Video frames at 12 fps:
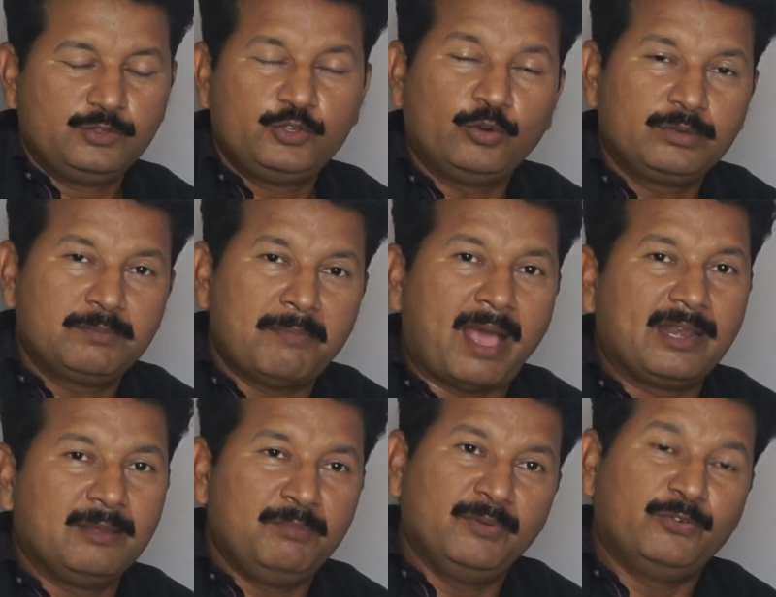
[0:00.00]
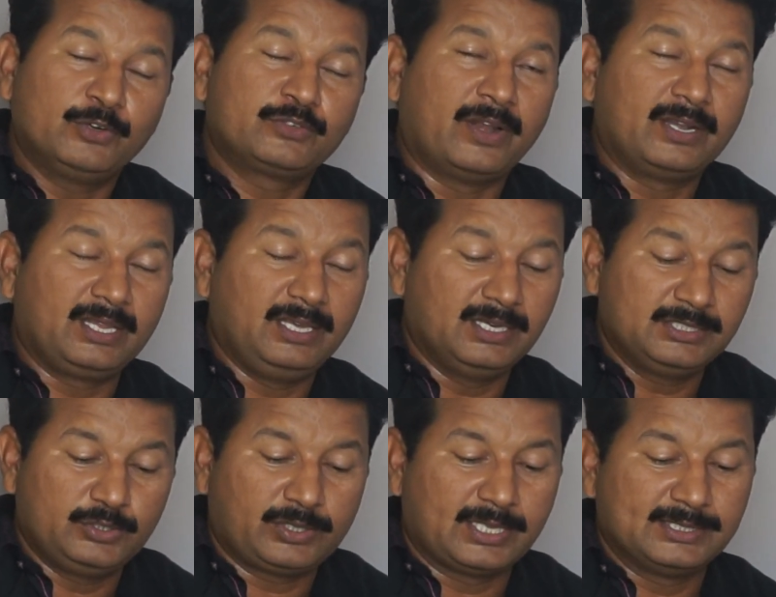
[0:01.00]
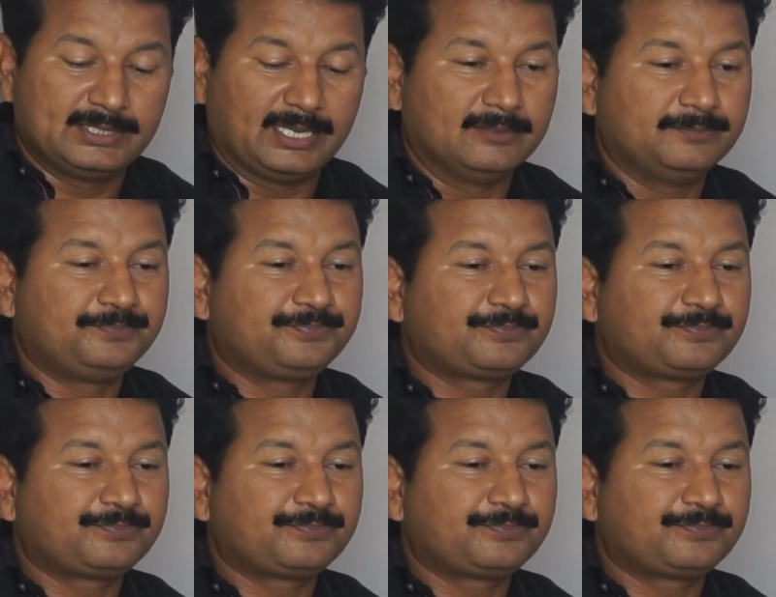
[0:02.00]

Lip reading: Don't marry before 20 years, you can say.